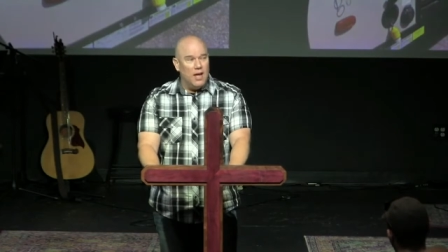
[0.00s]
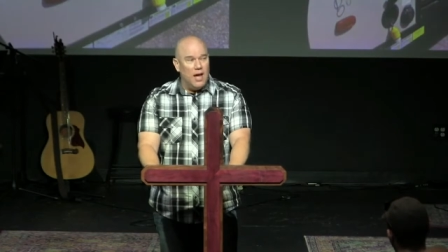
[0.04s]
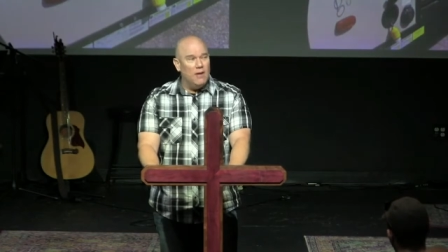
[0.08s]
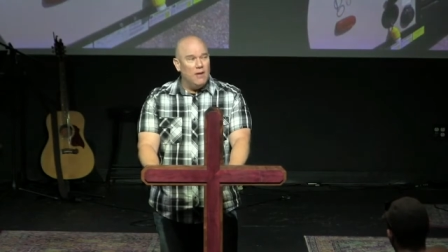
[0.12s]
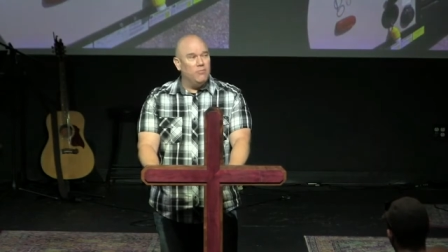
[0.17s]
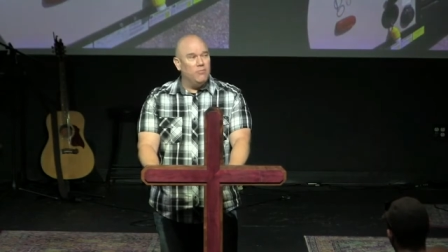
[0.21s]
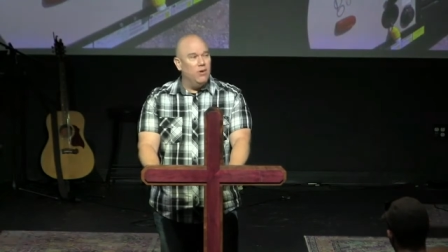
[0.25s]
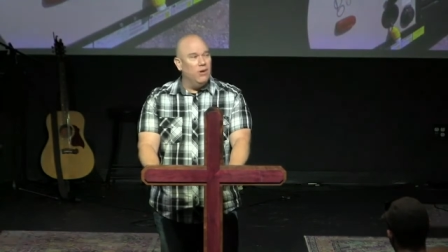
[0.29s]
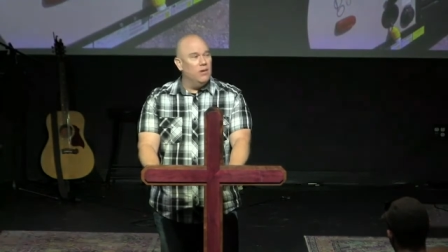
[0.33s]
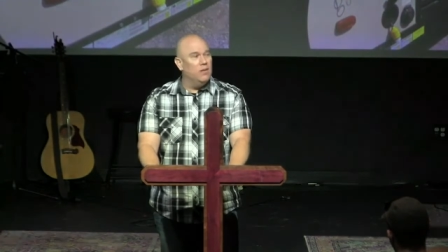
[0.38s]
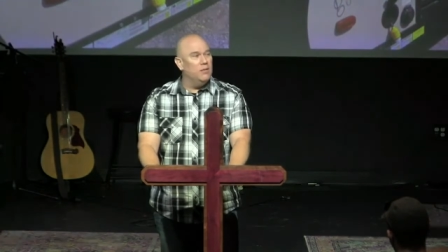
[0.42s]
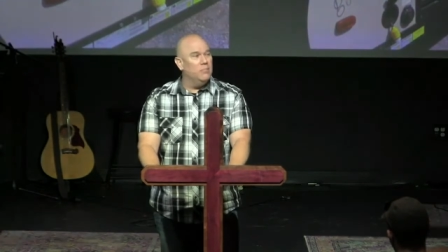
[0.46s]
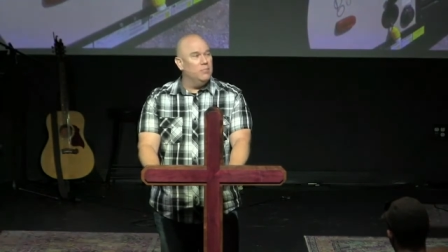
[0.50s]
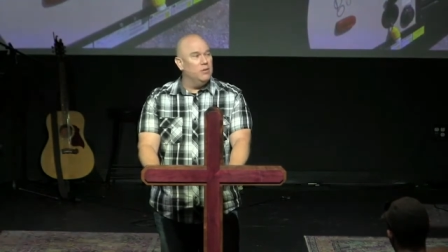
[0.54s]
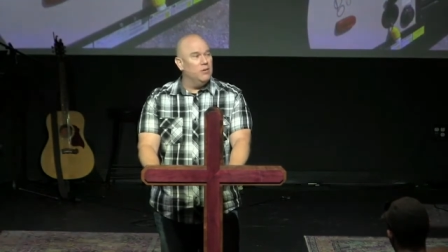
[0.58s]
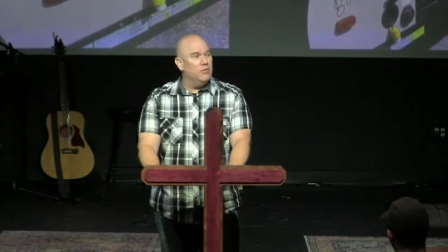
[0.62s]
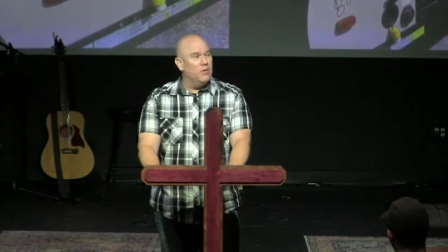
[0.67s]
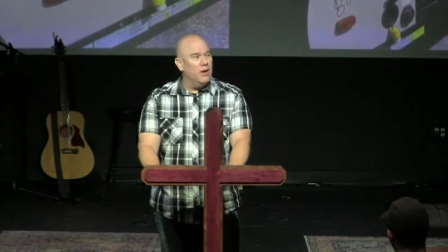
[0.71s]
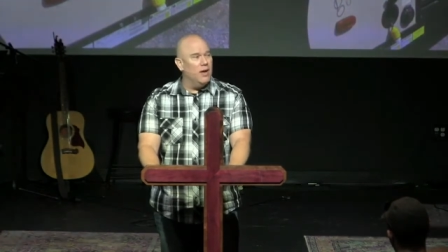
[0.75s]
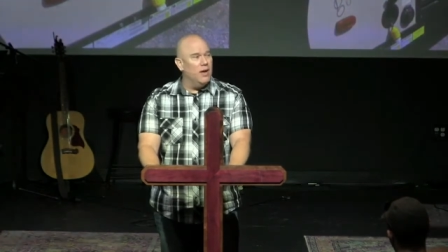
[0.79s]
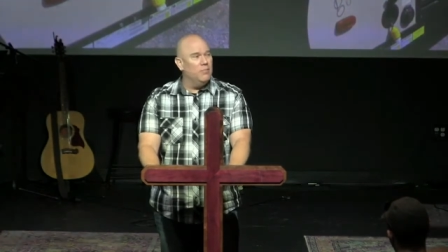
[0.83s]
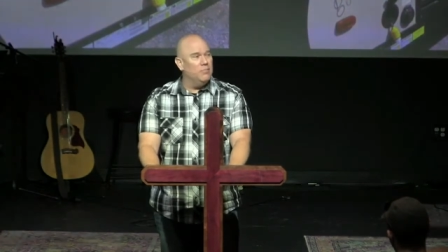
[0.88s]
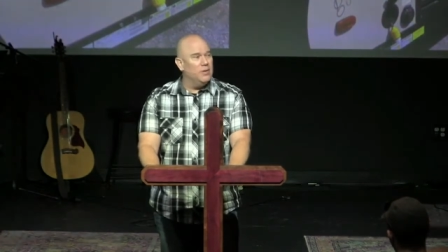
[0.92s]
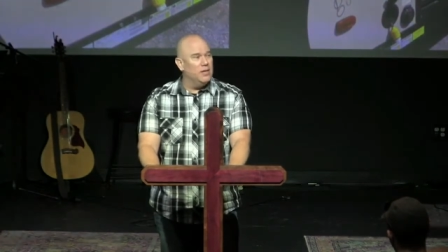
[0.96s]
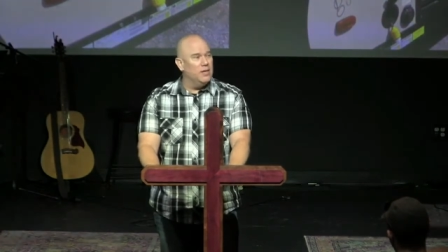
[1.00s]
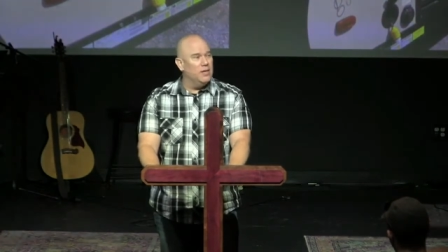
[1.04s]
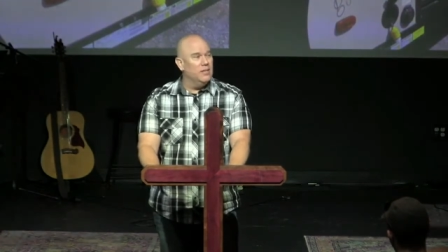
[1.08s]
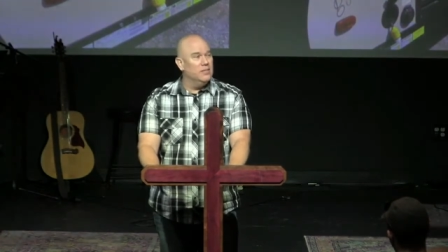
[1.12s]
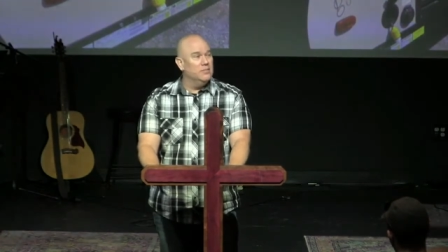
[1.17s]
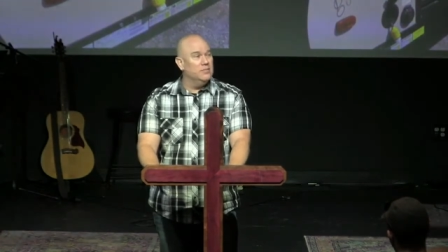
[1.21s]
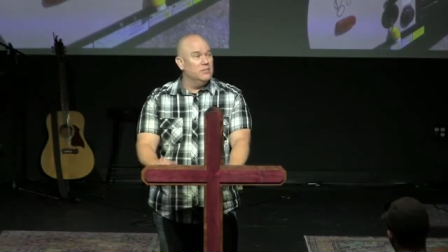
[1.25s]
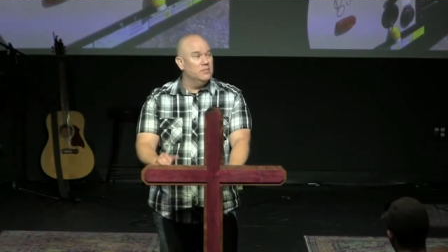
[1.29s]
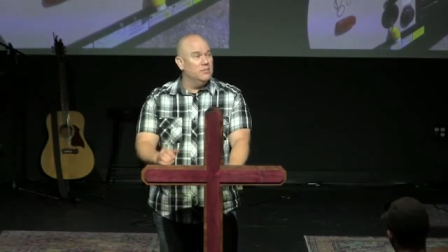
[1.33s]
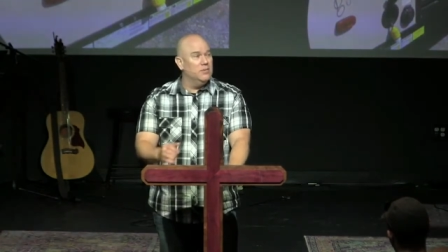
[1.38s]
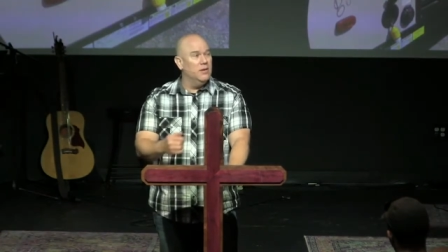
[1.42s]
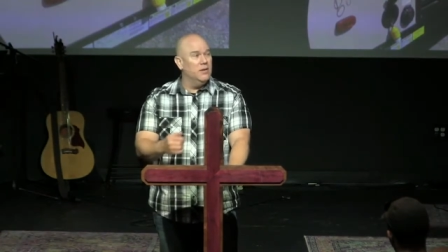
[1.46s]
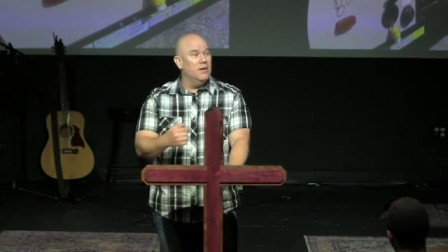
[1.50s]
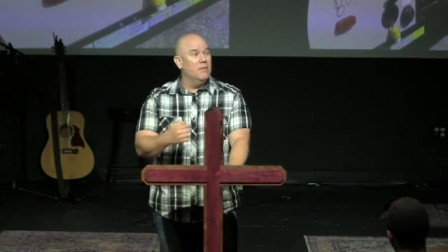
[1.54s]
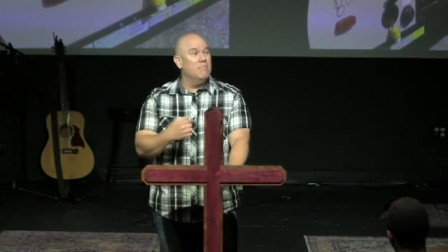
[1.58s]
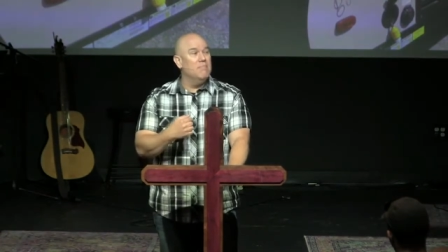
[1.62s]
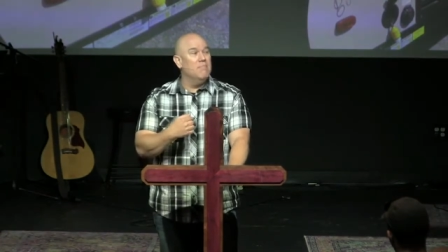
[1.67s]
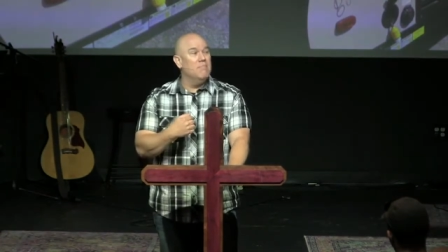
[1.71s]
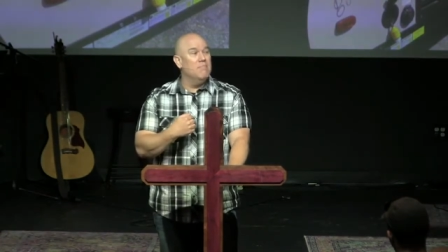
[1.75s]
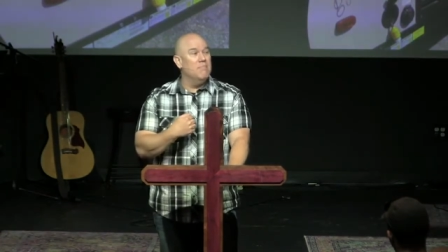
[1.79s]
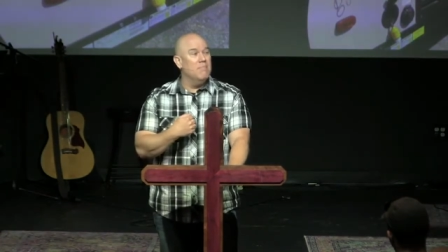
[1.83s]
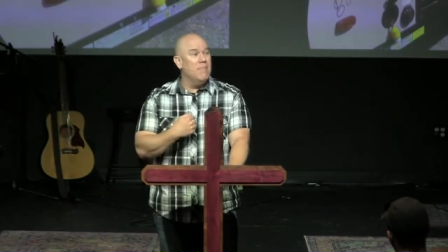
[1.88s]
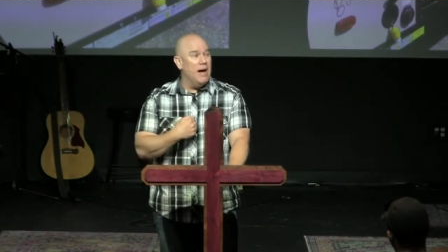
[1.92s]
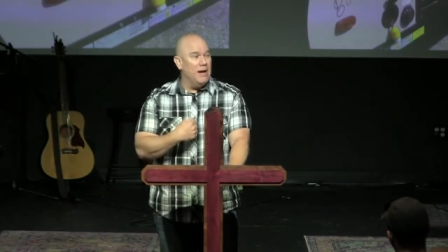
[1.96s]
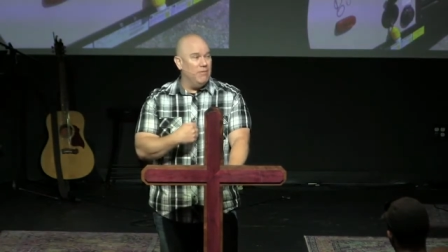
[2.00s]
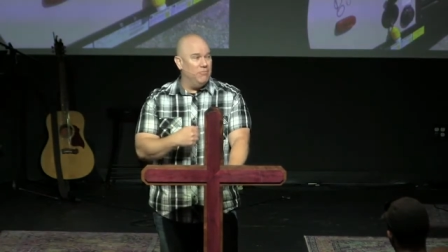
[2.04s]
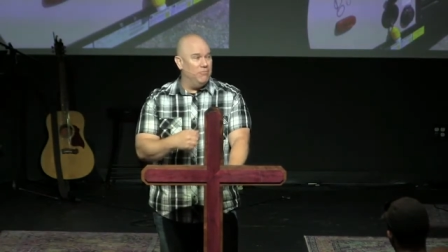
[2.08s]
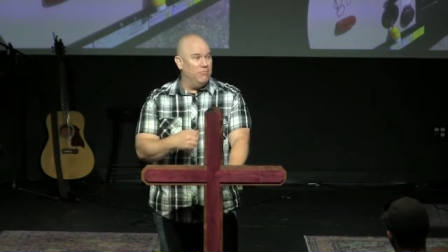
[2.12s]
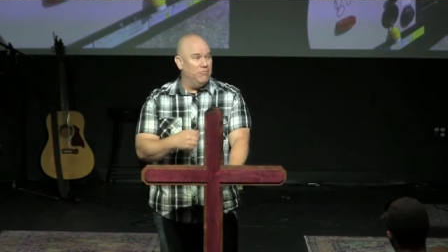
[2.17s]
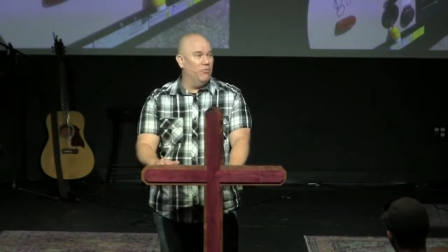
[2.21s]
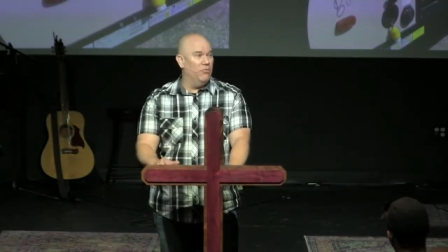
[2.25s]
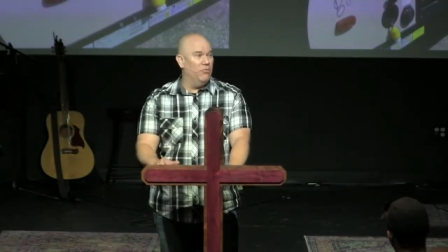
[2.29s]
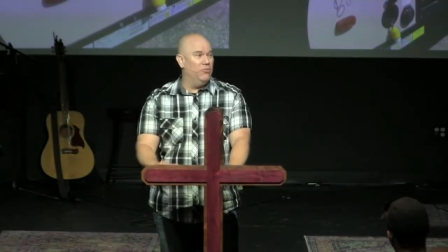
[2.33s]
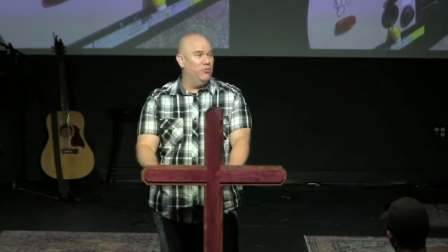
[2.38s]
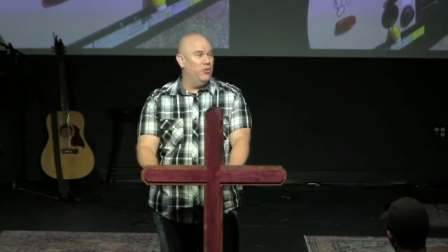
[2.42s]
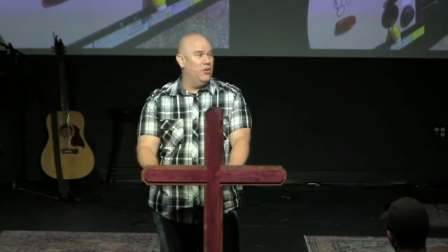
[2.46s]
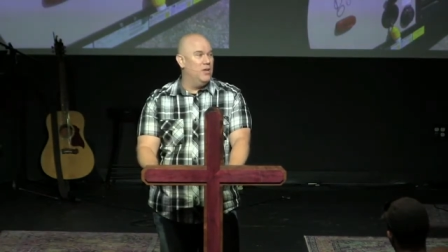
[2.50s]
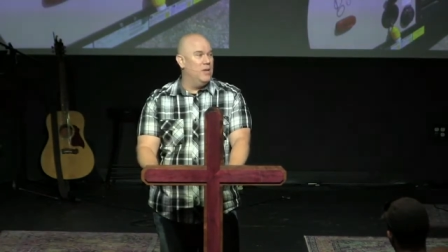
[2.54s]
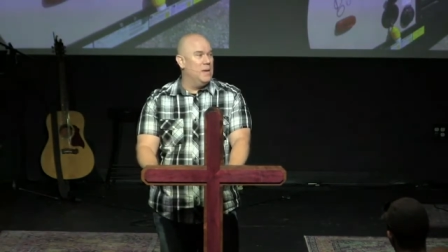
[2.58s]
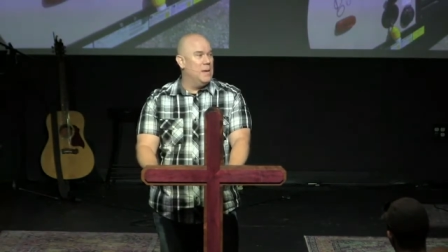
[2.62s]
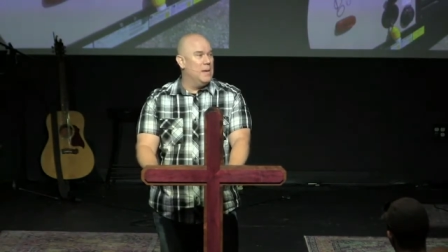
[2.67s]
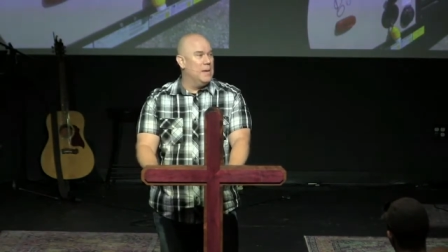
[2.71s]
not fun to be around because of my fault.